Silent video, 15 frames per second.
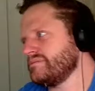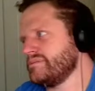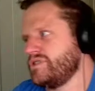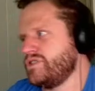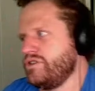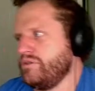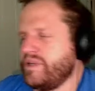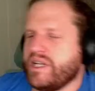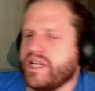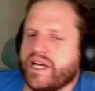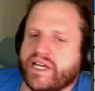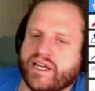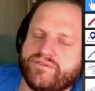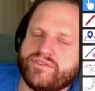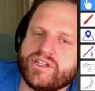Too many
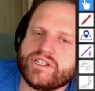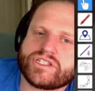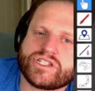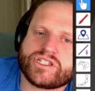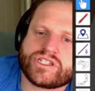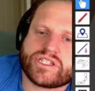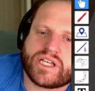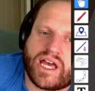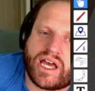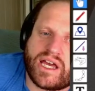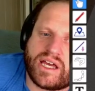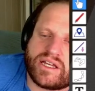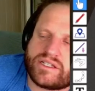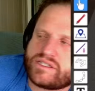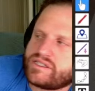like if this is the
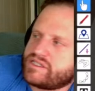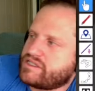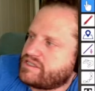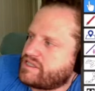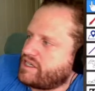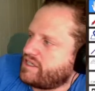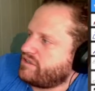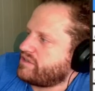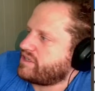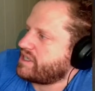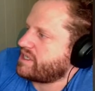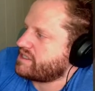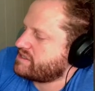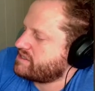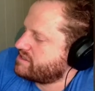case, then do
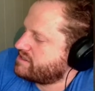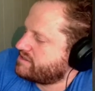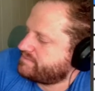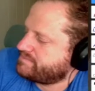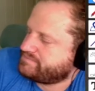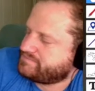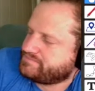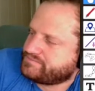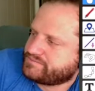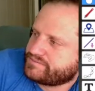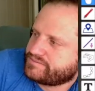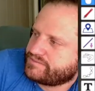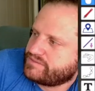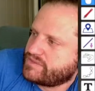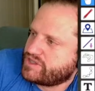this.
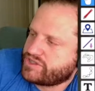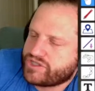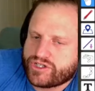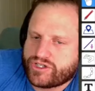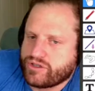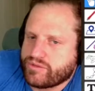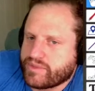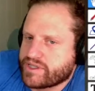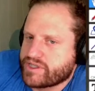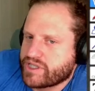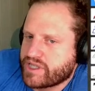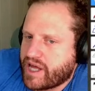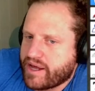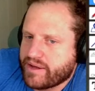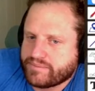There's just too much of
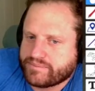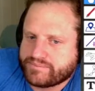that.